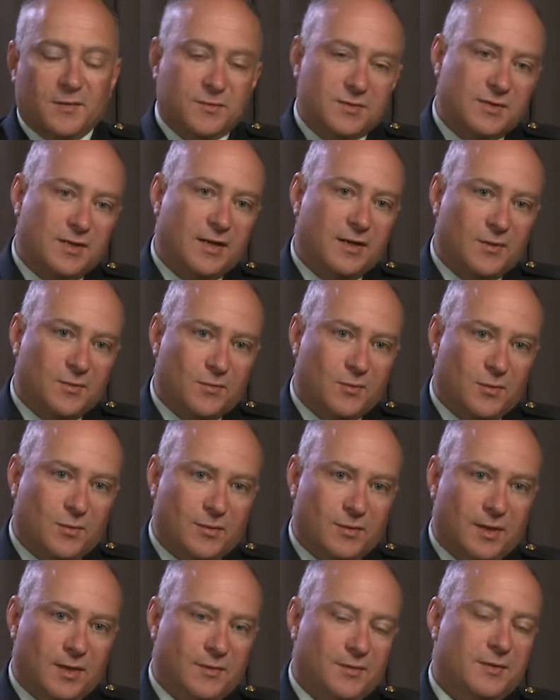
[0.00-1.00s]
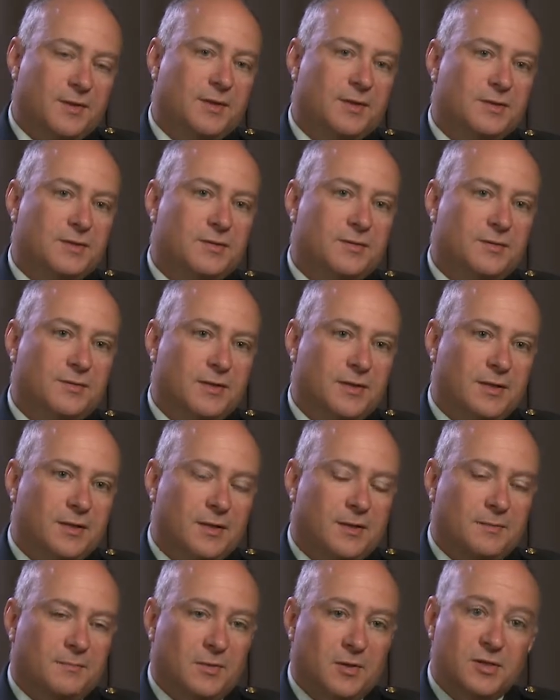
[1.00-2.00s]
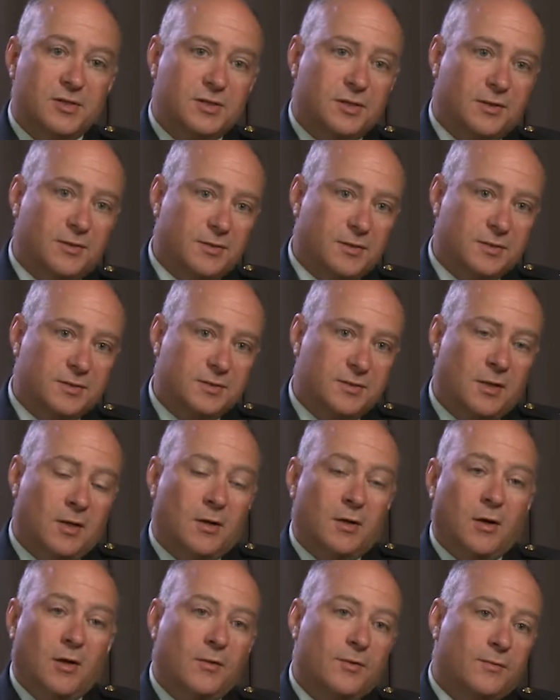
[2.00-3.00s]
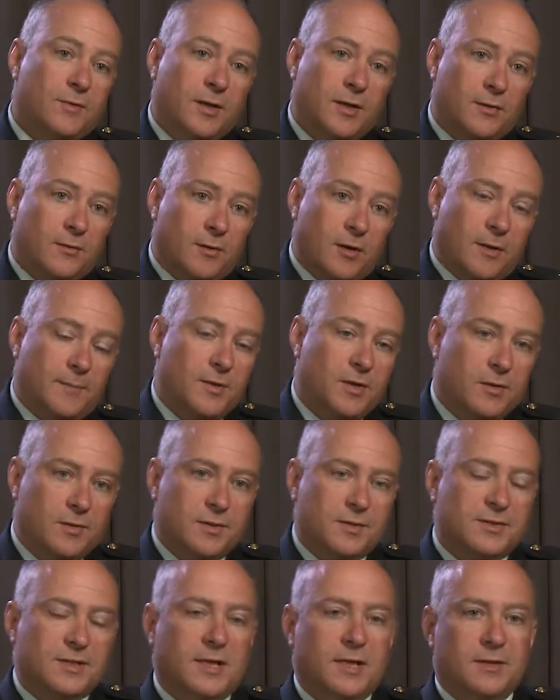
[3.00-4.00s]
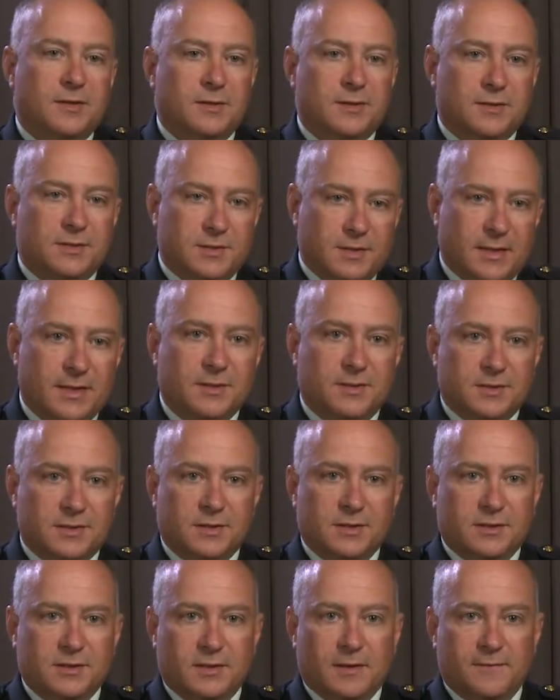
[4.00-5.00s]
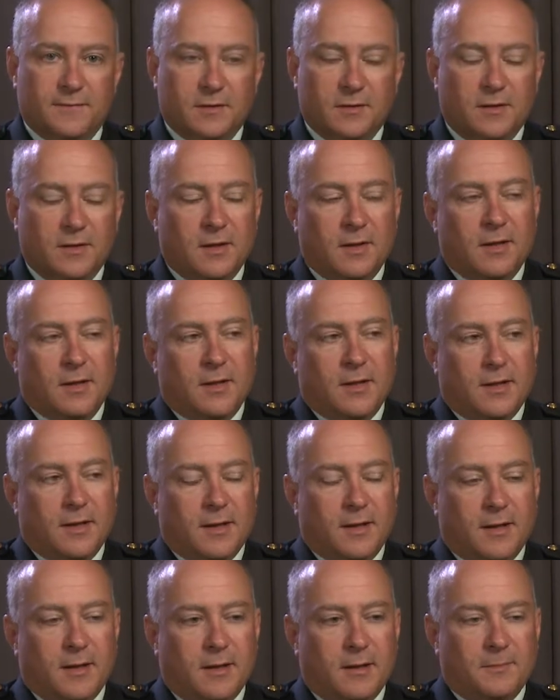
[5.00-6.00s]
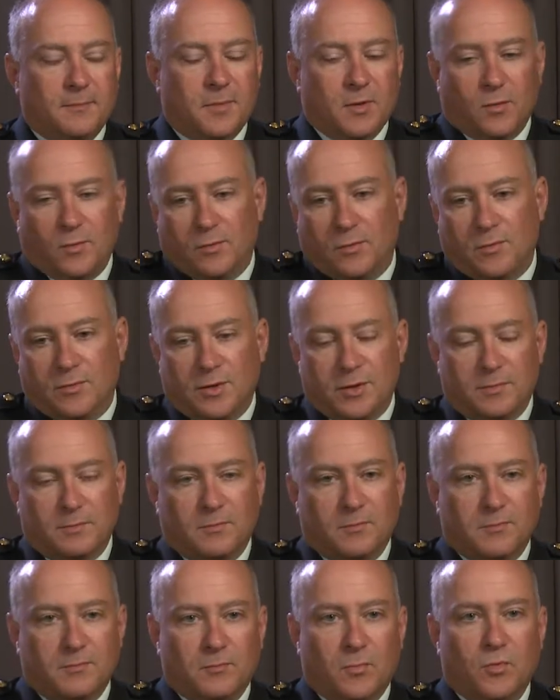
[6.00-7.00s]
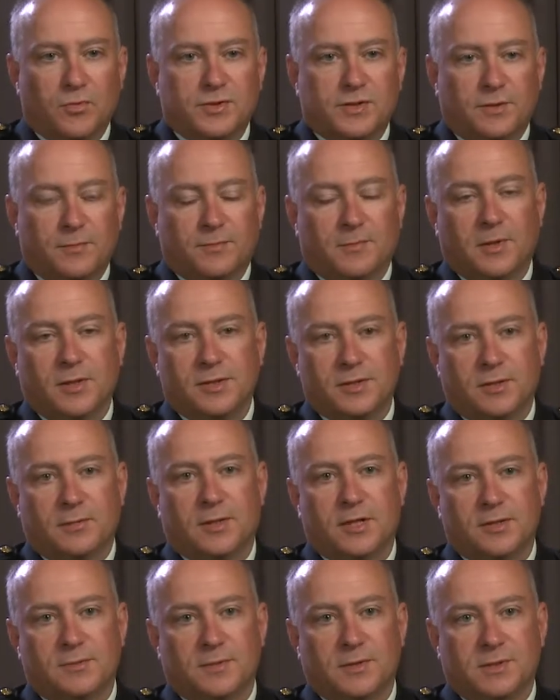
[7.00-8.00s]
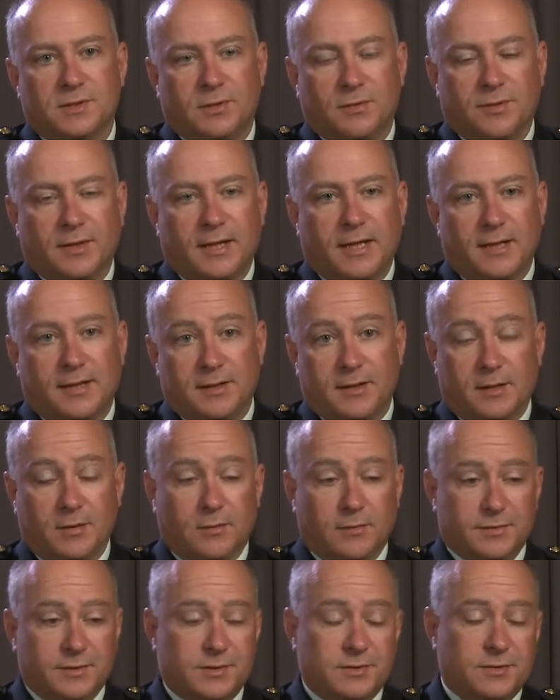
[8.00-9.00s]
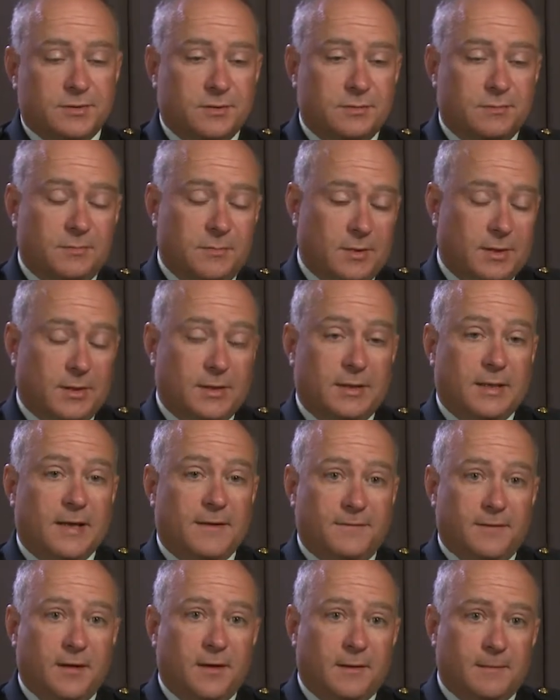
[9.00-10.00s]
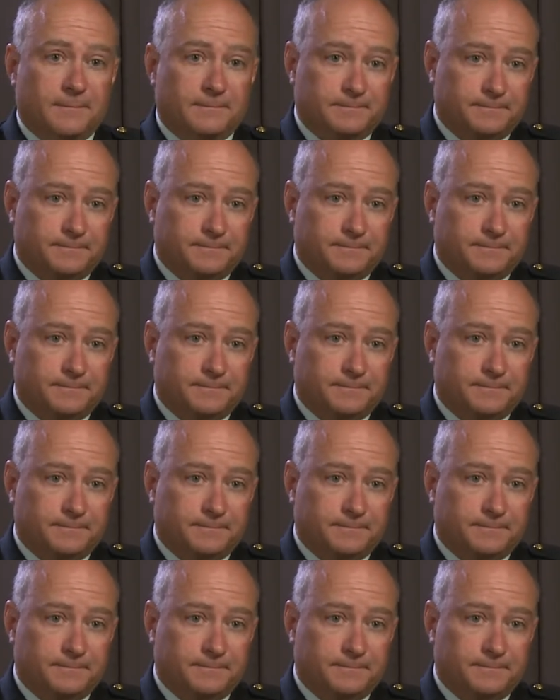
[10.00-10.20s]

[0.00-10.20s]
and was getting rolled out into the militia units. All the regular army units had this, had the C7, but most of the militia regiments only had the old FN.